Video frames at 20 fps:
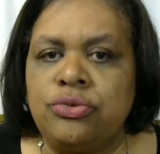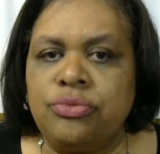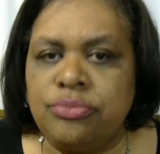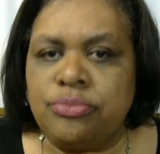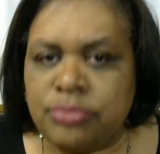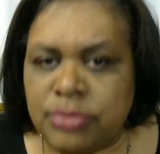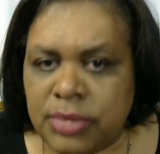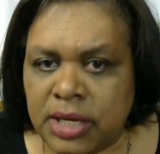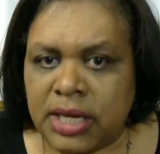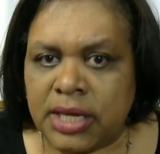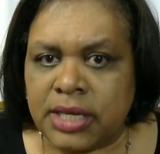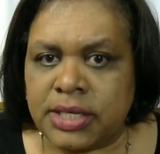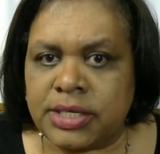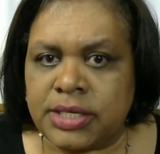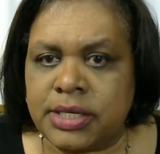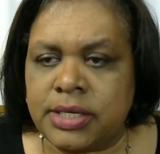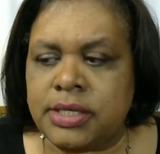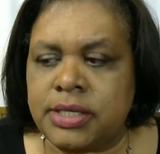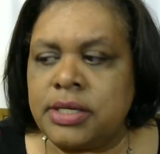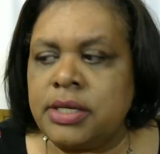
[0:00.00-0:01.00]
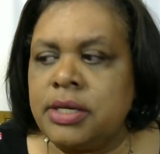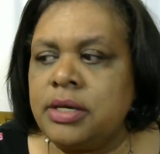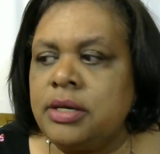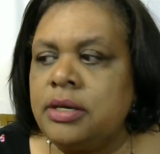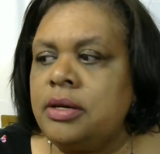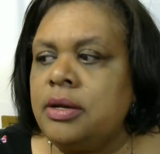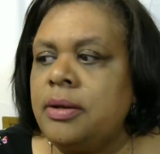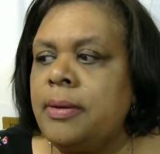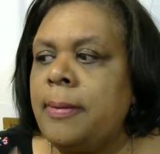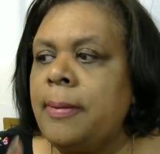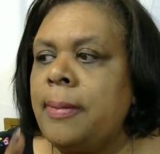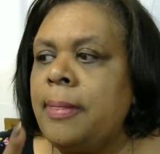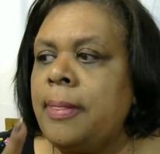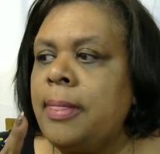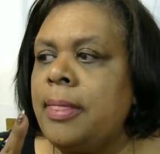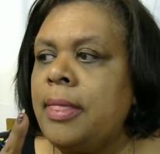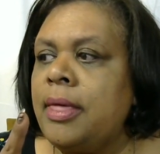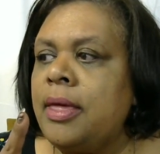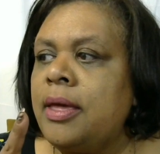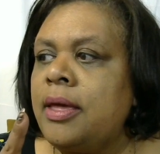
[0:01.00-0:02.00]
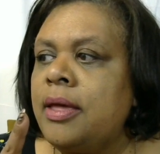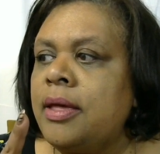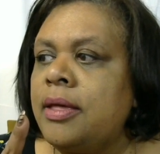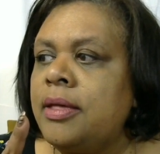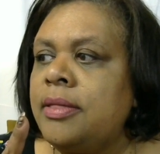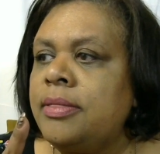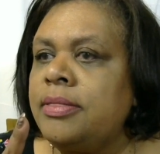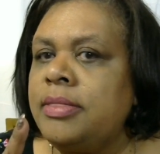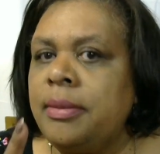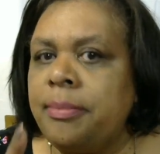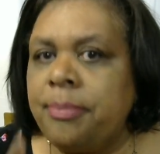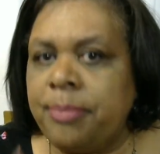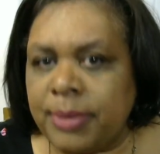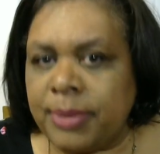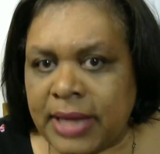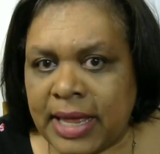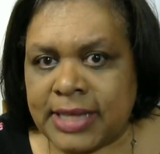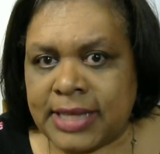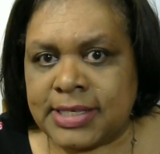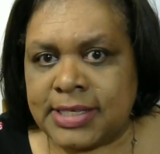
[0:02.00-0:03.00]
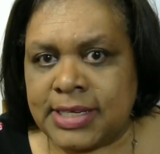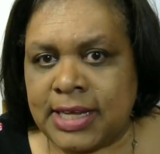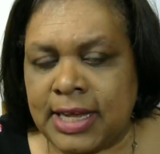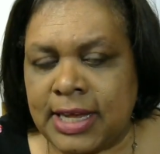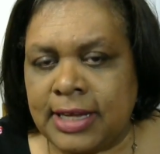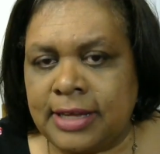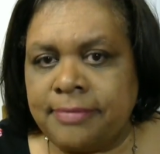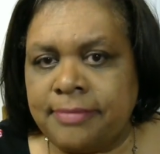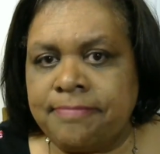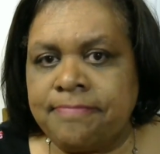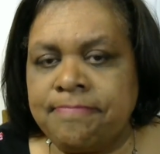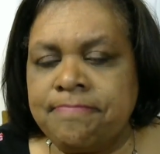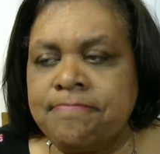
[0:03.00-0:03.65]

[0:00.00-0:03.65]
miss the blessing